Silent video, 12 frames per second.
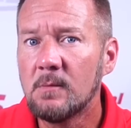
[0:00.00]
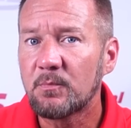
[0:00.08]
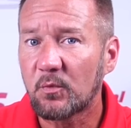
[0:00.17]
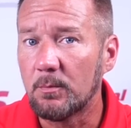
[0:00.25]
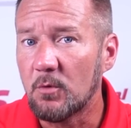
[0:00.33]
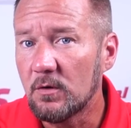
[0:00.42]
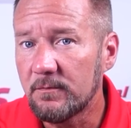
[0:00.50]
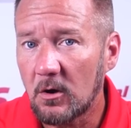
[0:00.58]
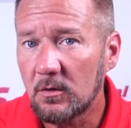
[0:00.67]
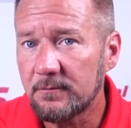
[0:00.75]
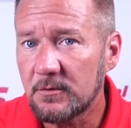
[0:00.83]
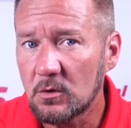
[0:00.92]
Remove
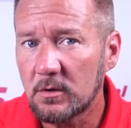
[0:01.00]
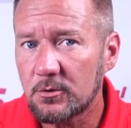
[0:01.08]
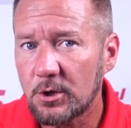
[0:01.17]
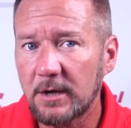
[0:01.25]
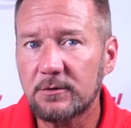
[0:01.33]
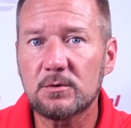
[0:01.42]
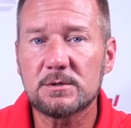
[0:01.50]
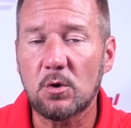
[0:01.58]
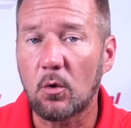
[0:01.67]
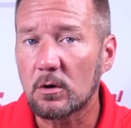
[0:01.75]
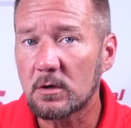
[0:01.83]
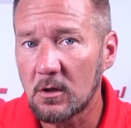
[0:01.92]
all the fuel injectors
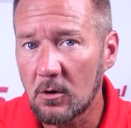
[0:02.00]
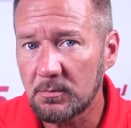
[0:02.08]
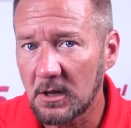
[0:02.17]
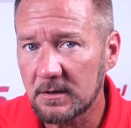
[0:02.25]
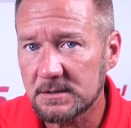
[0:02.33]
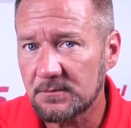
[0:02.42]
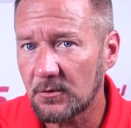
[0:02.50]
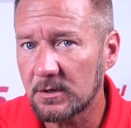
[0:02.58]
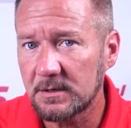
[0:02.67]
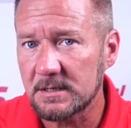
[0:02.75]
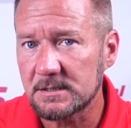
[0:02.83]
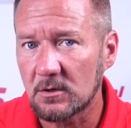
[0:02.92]
or glow plugs for a
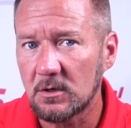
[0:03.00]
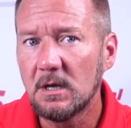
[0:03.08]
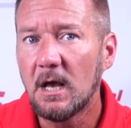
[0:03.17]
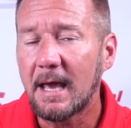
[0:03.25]
diesel